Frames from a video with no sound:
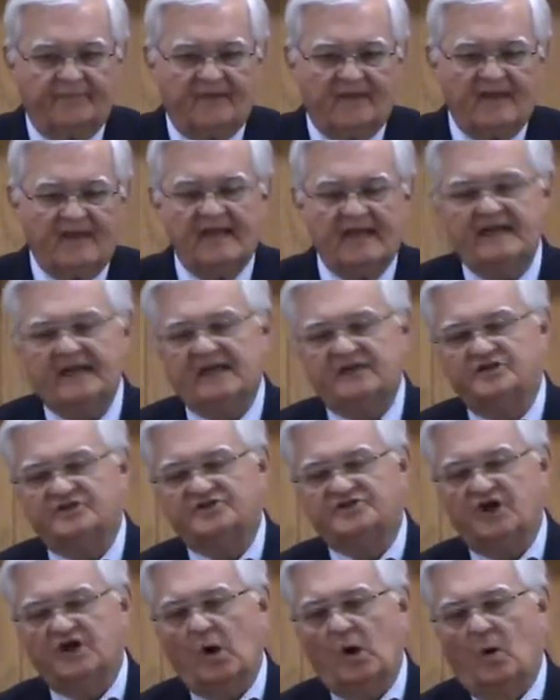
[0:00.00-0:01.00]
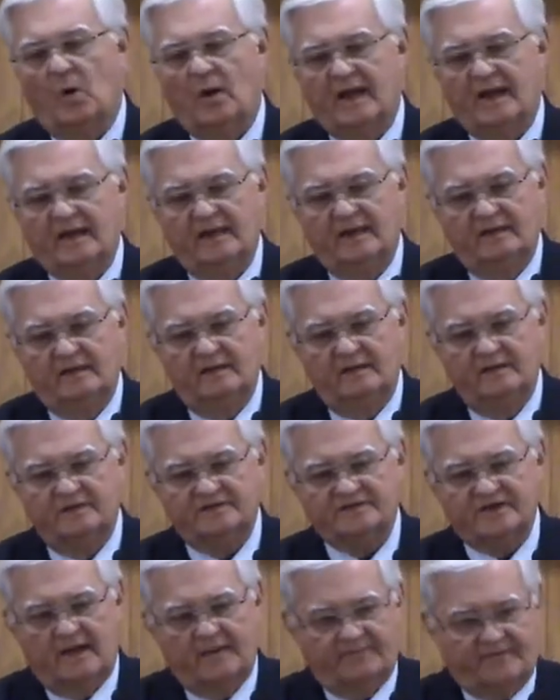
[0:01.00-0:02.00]
it is showing
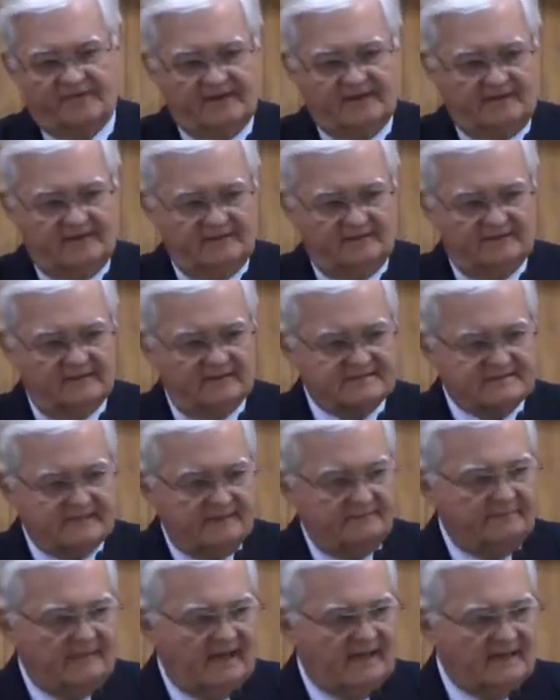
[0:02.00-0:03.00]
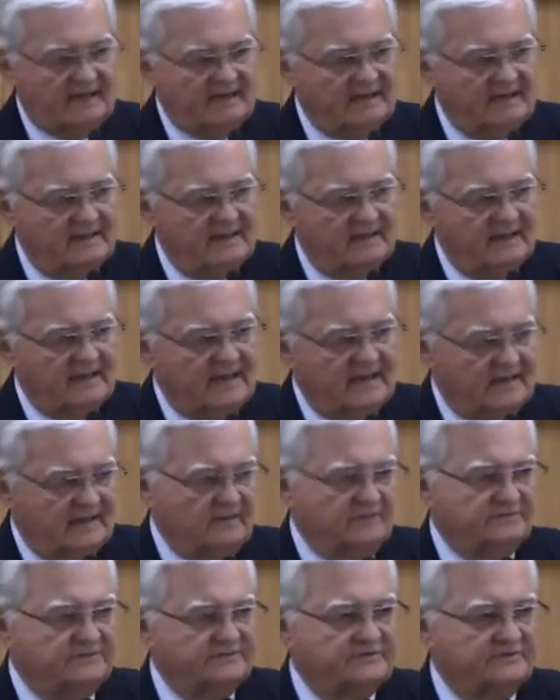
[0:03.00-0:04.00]
something to somebody
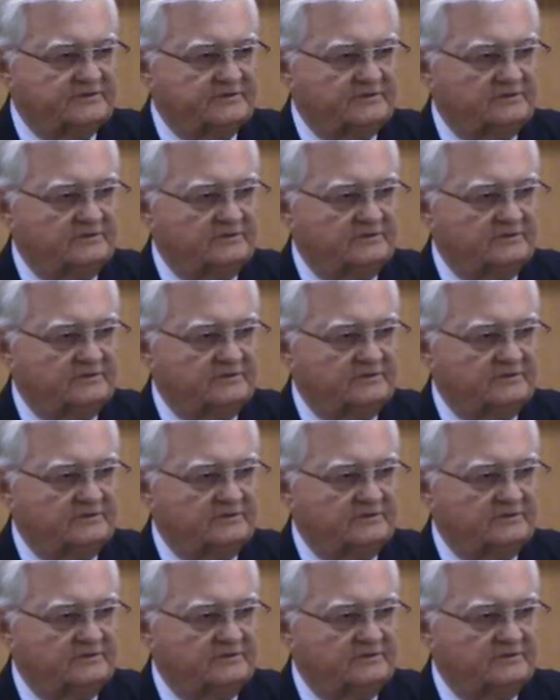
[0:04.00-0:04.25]
else.